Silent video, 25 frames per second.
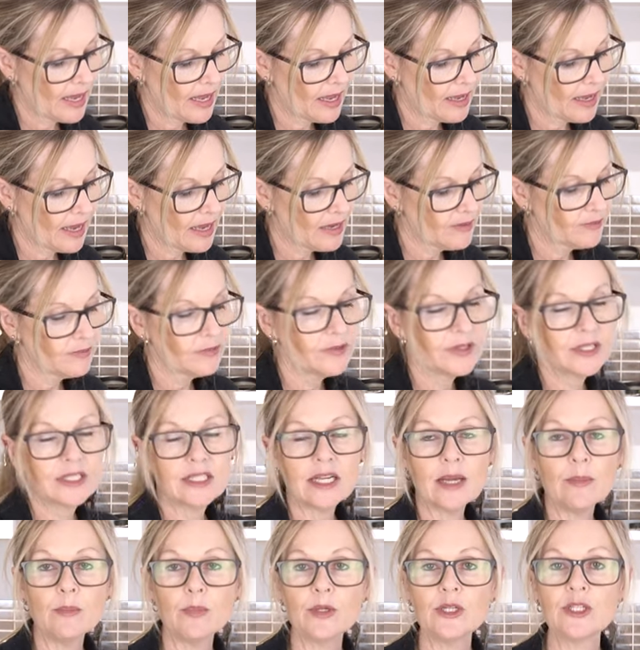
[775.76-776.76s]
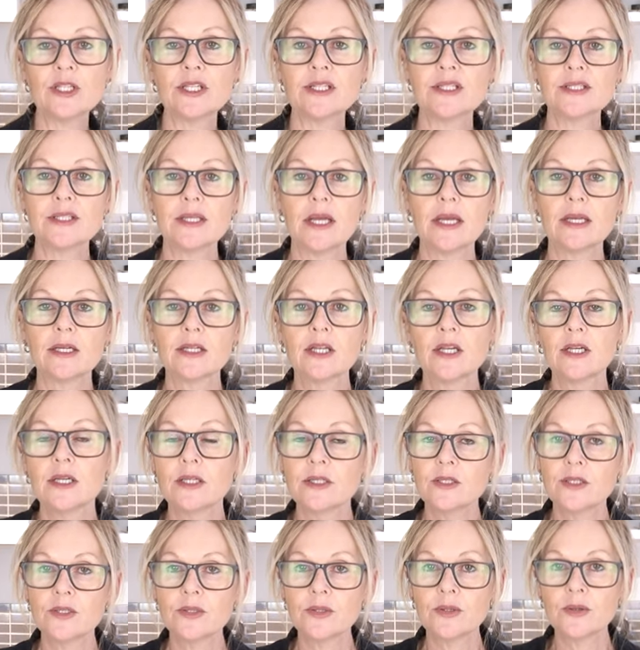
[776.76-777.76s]
have the temperature set
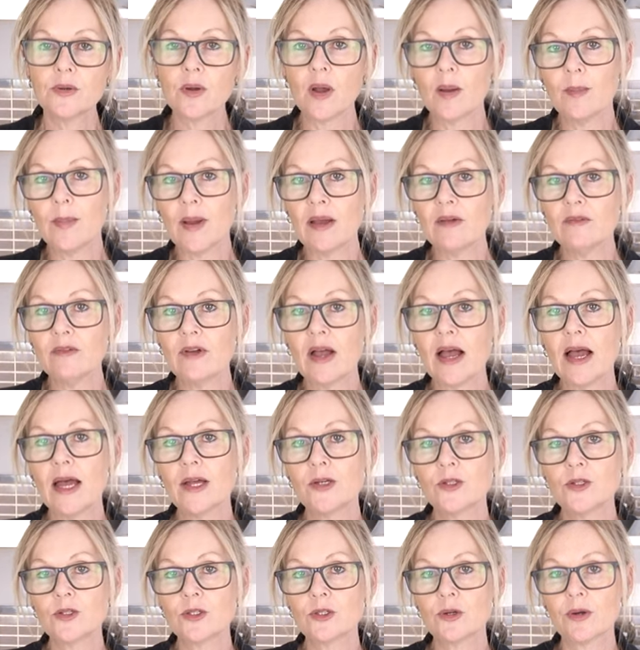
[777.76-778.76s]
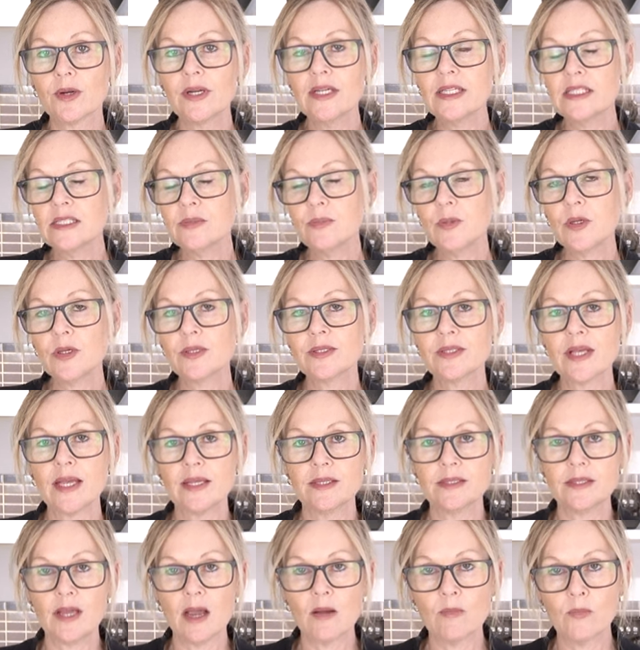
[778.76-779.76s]
to above one hundred degrees, because
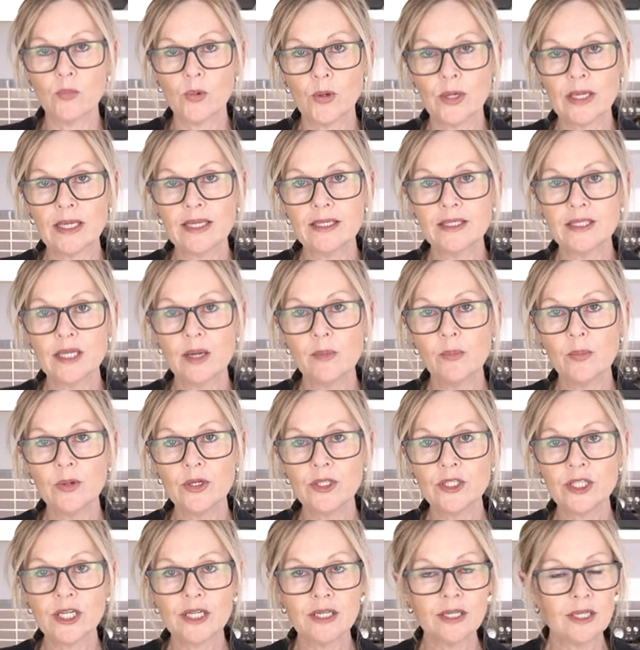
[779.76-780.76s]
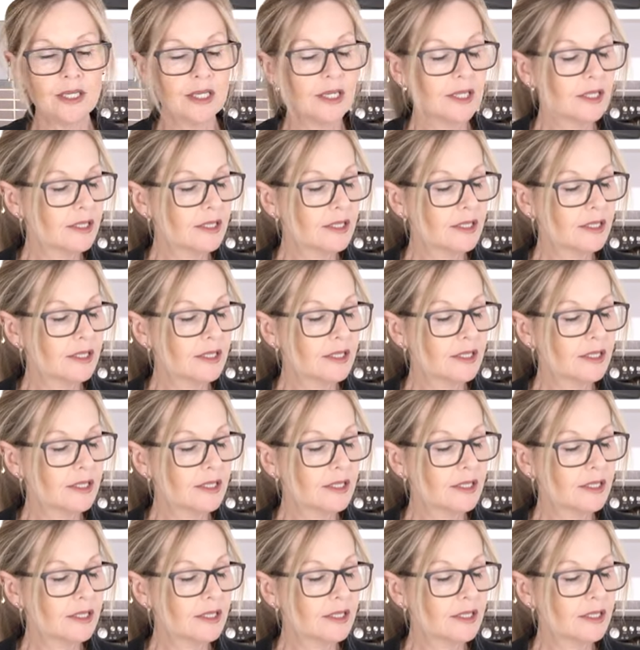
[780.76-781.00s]
that's our boiling temperature.